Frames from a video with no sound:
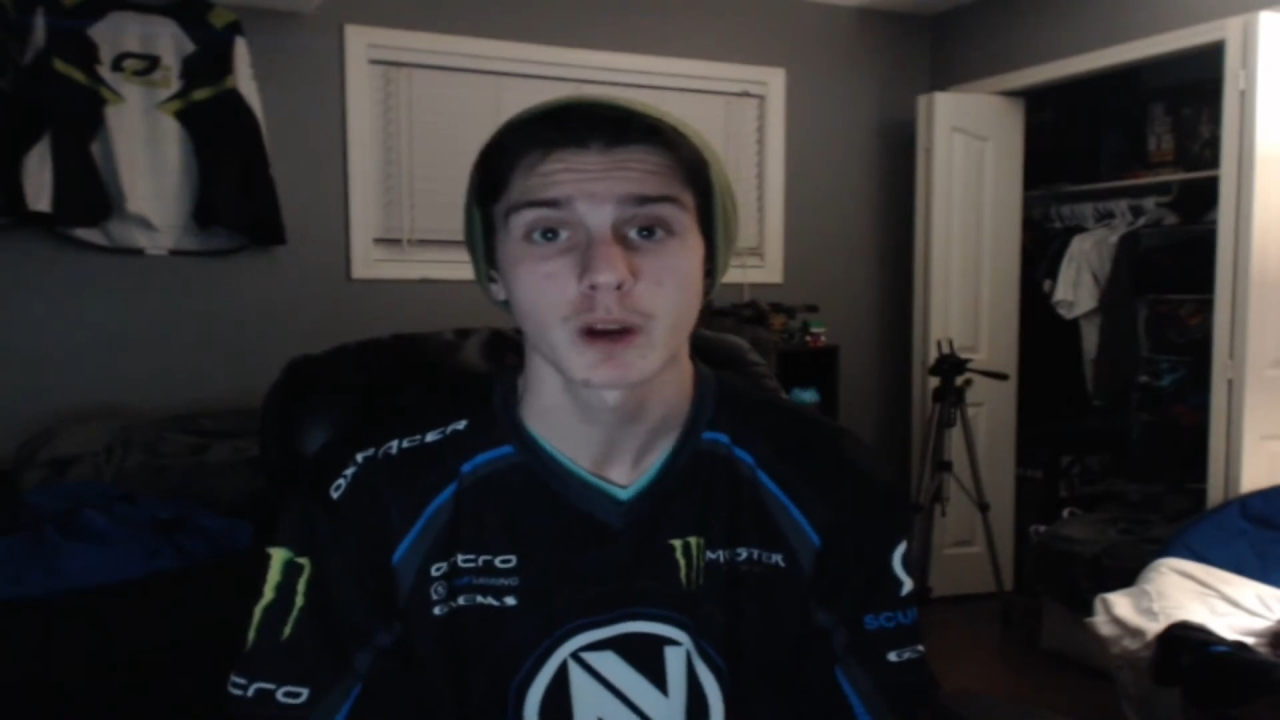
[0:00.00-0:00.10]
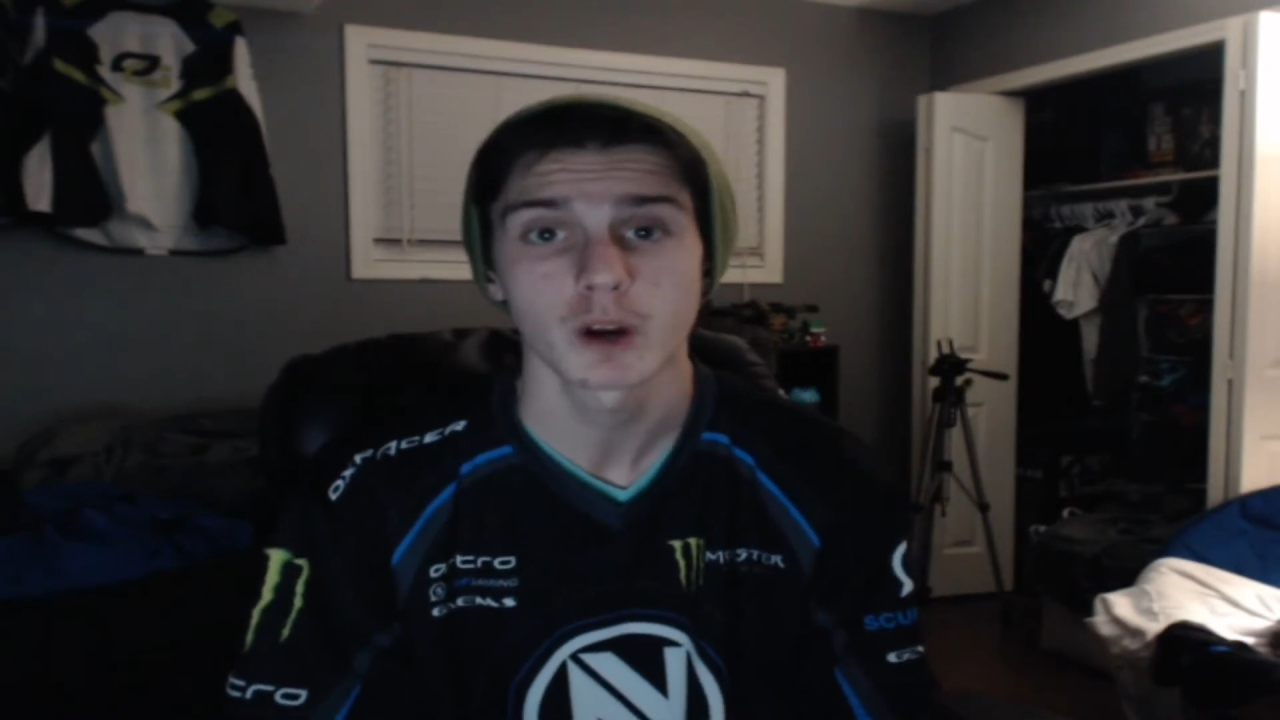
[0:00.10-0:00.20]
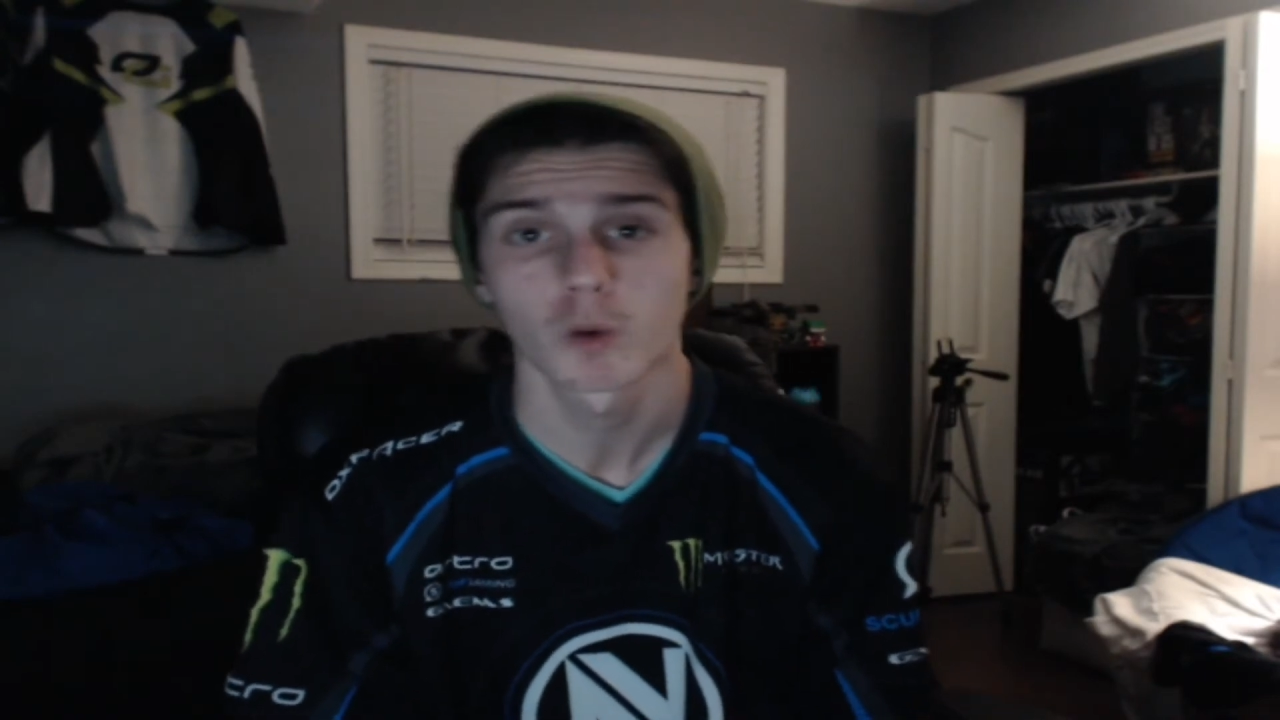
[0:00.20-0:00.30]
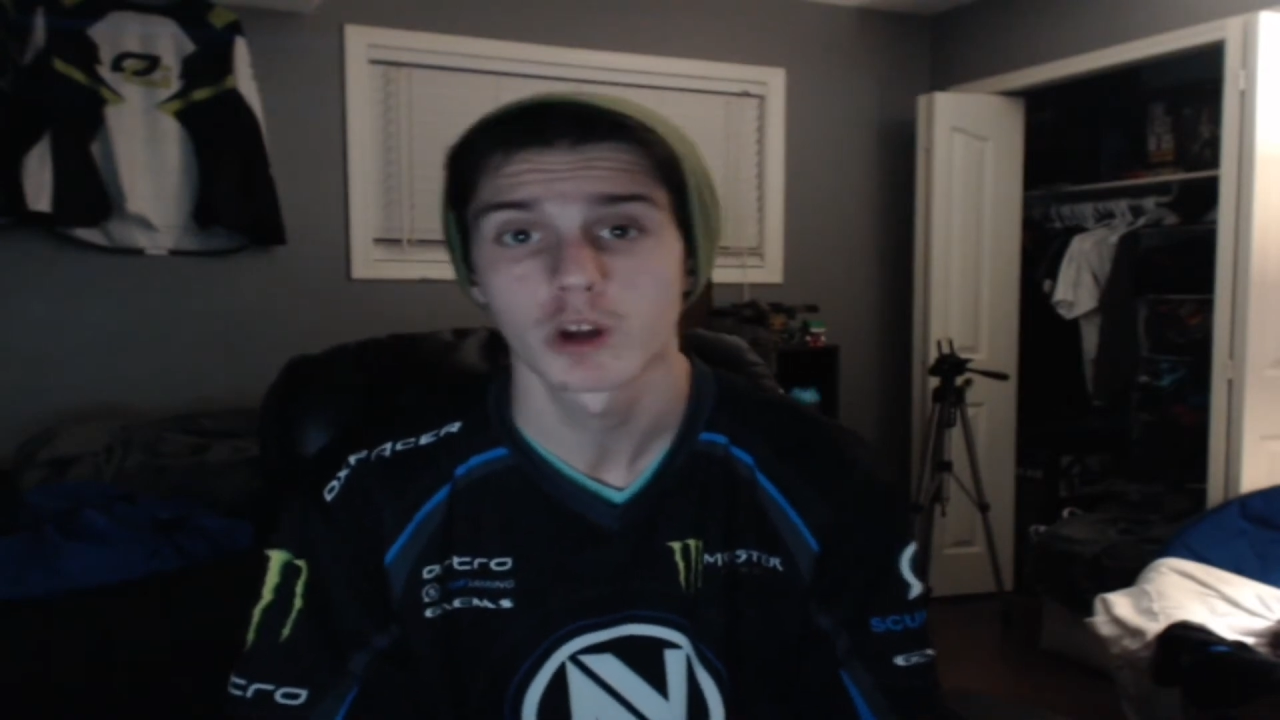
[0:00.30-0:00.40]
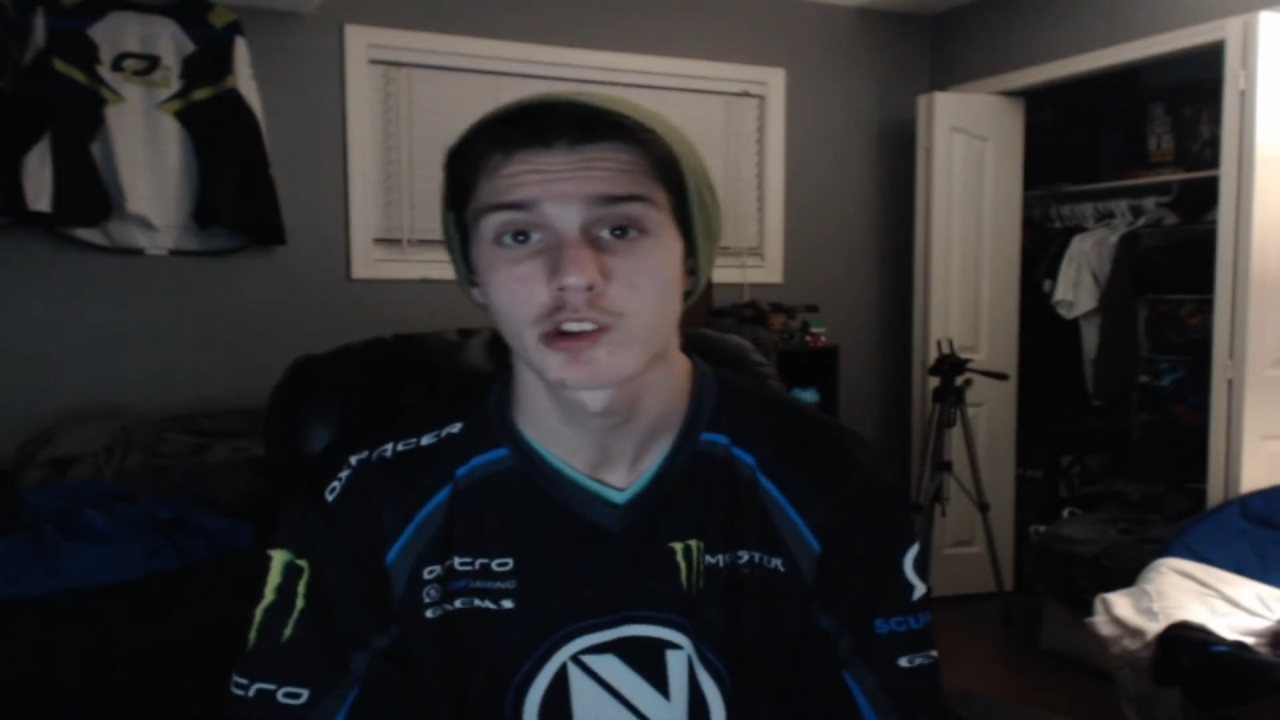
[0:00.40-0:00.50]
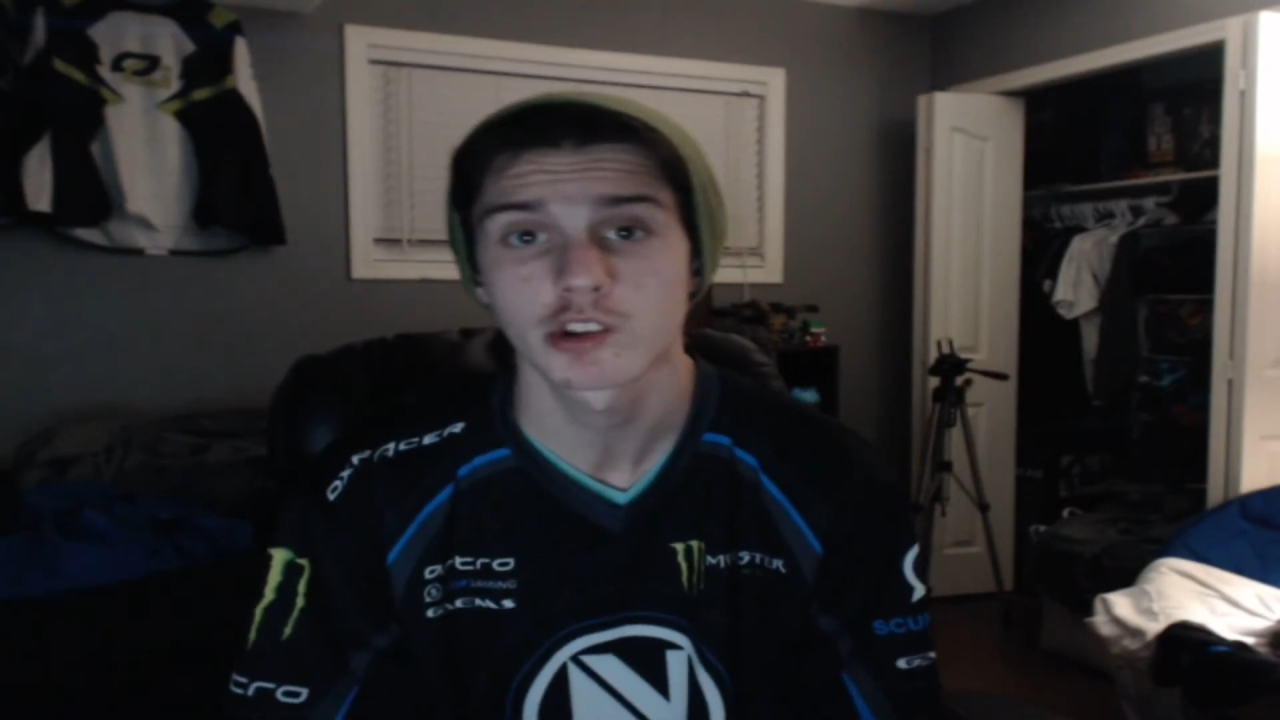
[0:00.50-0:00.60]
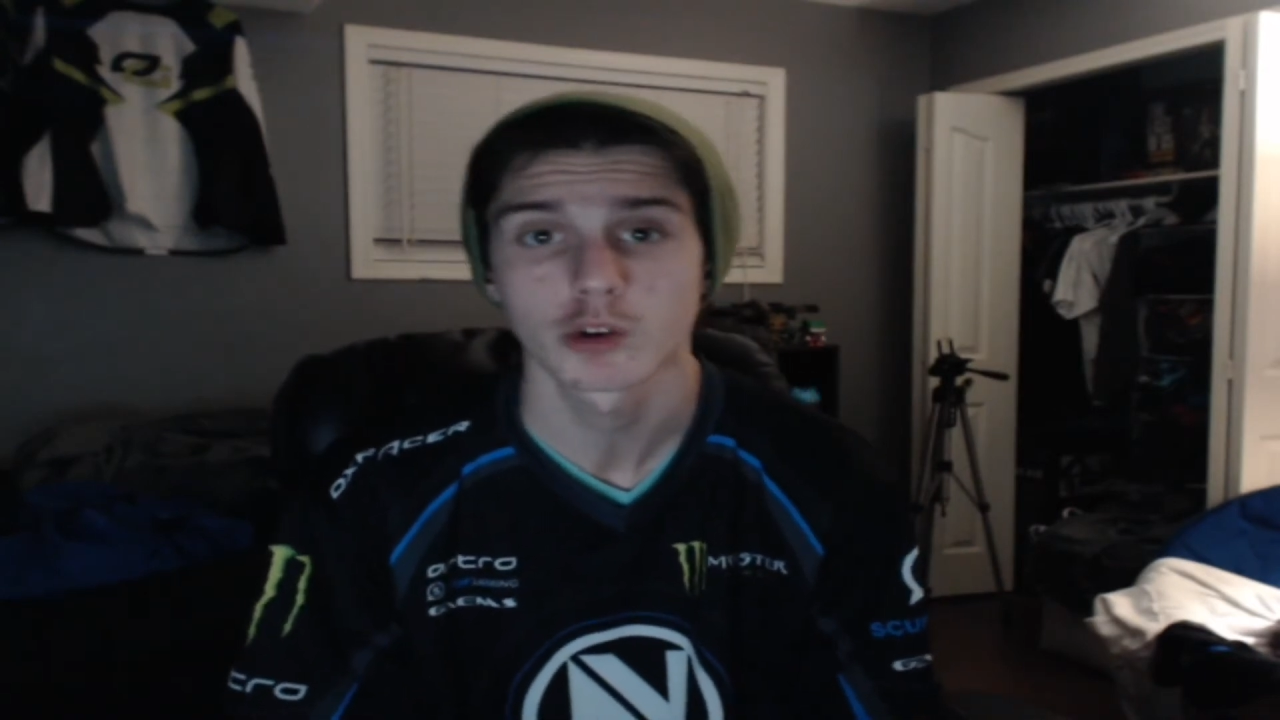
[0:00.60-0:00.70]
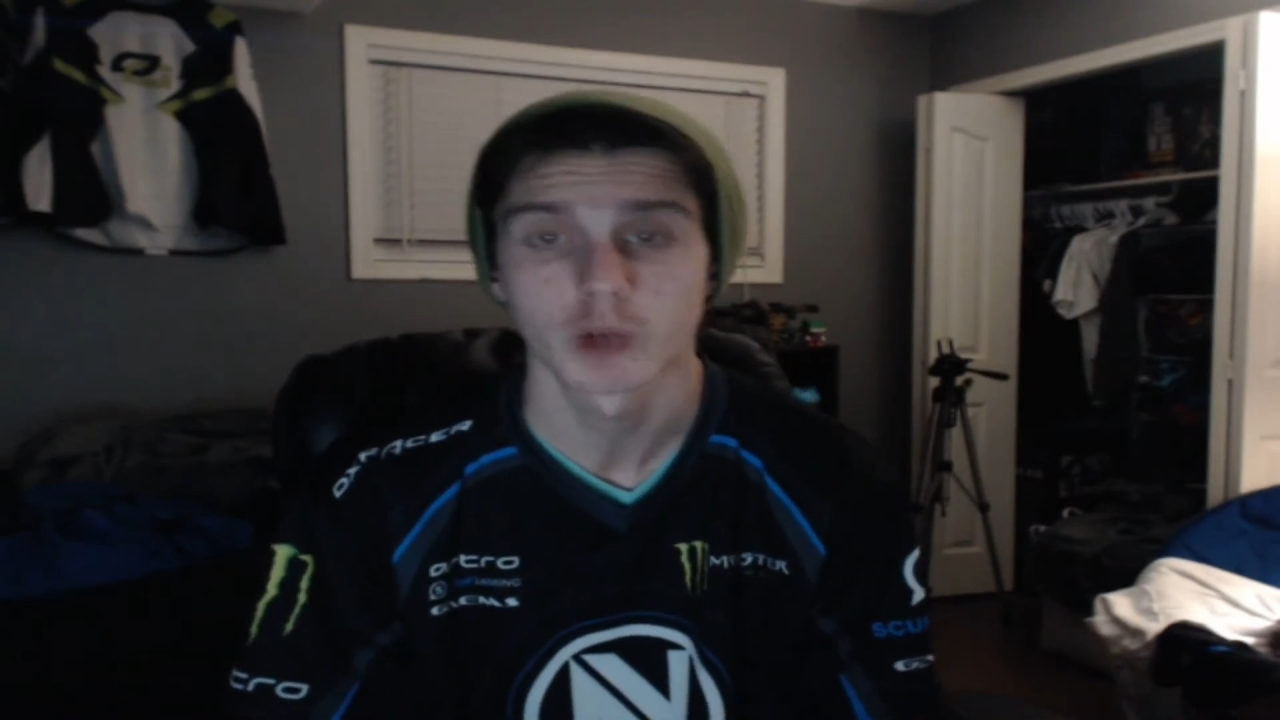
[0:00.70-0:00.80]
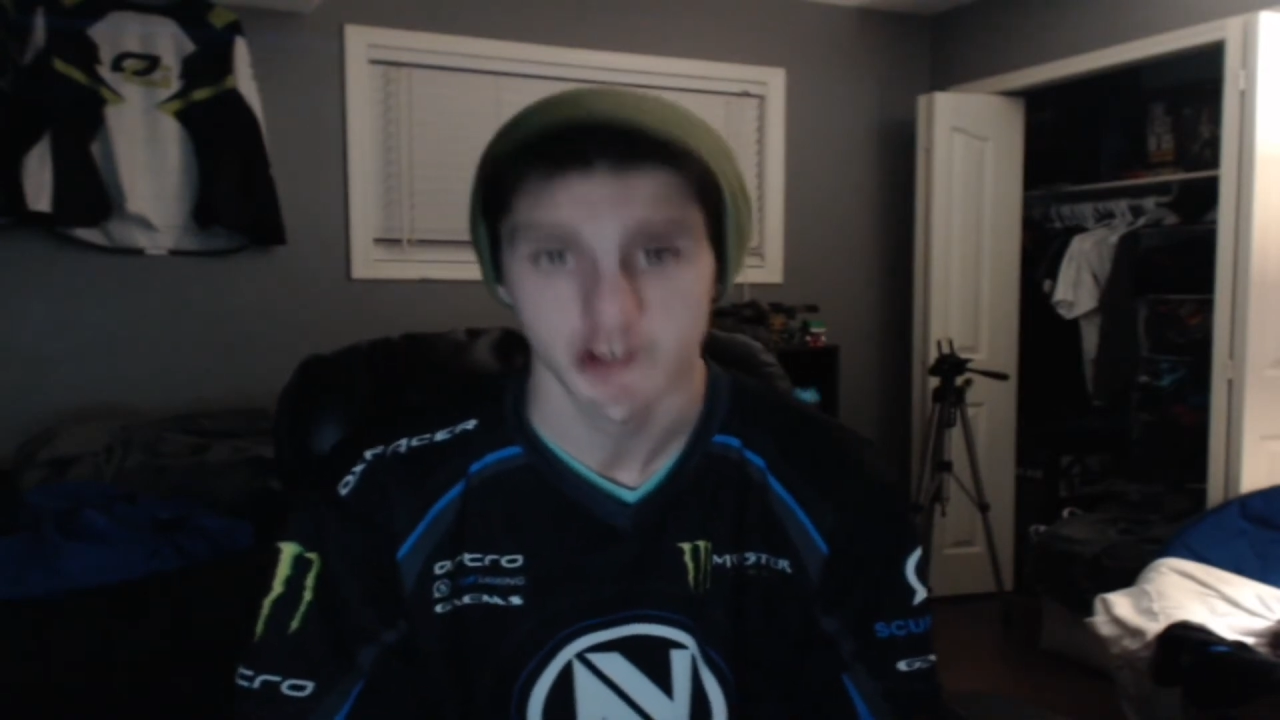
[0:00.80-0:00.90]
everyone to